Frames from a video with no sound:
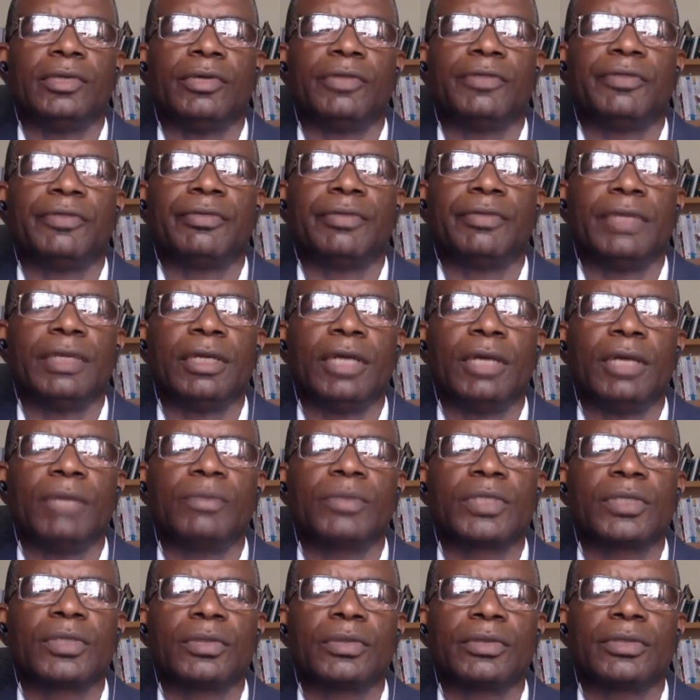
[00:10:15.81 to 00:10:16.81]
your
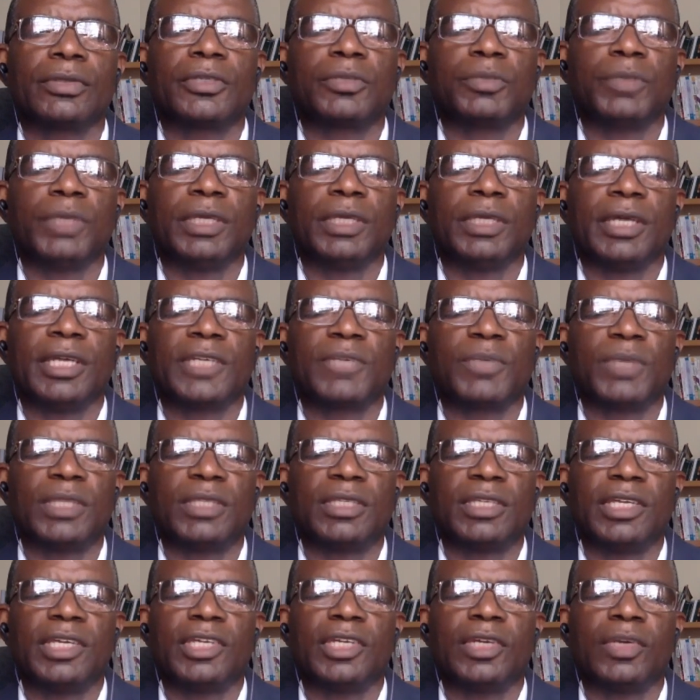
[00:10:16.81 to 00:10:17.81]
freedom, so to speak, has been
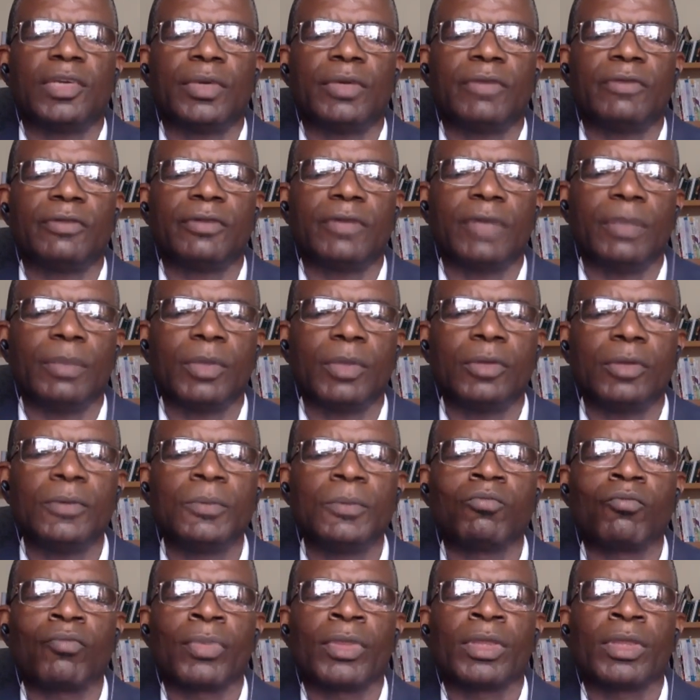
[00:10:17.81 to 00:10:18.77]
taken away from you.